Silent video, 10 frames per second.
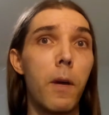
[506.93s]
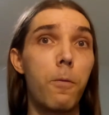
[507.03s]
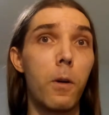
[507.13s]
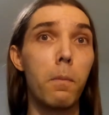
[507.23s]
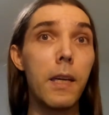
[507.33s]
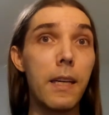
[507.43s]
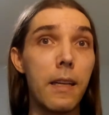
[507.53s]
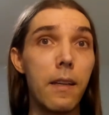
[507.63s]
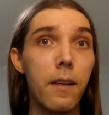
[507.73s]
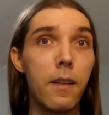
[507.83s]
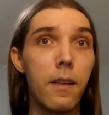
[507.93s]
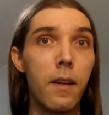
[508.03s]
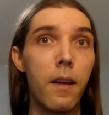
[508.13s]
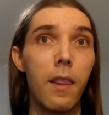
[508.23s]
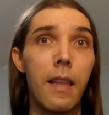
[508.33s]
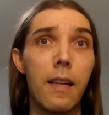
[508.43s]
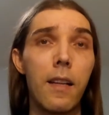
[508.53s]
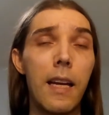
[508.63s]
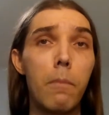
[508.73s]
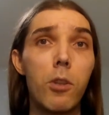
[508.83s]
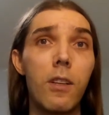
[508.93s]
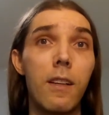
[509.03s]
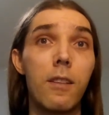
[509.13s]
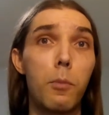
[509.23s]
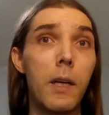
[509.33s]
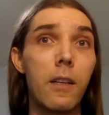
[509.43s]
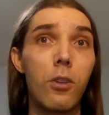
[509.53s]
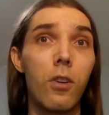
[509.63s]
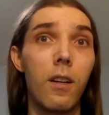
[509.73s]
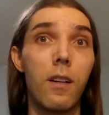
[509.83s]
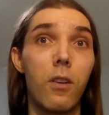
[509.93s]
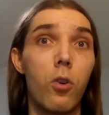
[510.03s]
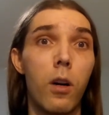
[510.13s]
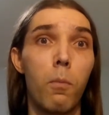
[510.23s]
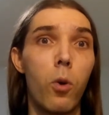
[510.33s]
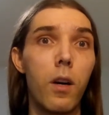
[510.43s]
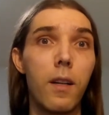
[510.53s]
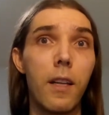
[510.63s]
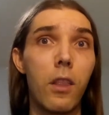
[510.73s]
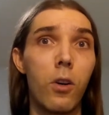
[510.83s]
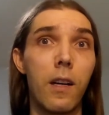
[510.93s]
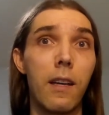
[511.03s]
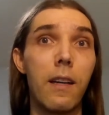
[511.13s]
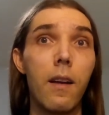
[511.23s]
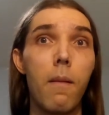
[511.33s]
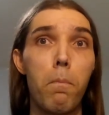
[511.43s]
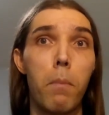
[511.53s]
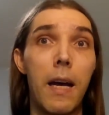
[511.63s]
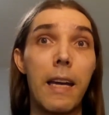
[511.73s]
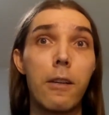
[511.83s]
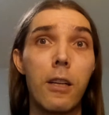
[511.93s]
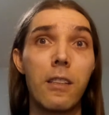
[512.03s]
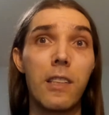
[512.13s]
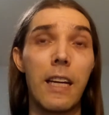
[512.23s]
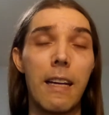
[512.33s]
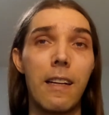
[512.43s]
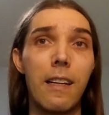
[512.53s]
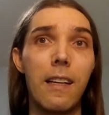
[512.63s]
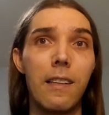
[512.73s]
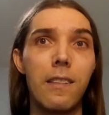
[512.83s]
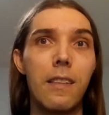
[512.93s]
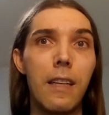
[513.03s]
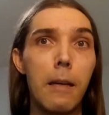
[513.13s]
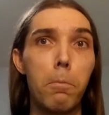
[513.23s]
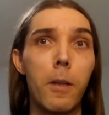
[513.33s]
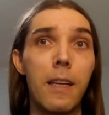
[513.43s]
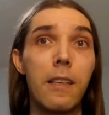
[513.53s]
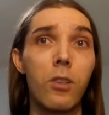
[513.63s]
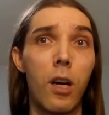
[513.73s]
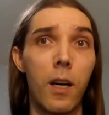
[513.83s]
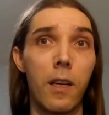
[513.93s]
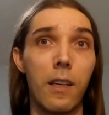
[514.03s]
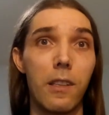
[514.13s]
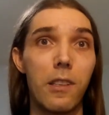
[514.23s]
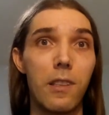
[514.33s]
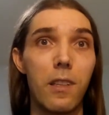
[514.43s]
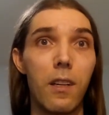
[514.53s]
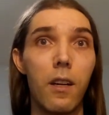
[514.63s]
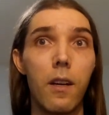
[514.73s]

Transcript: But for me, the claim to spiritual or moral authority by Christianity is deeply tarnished.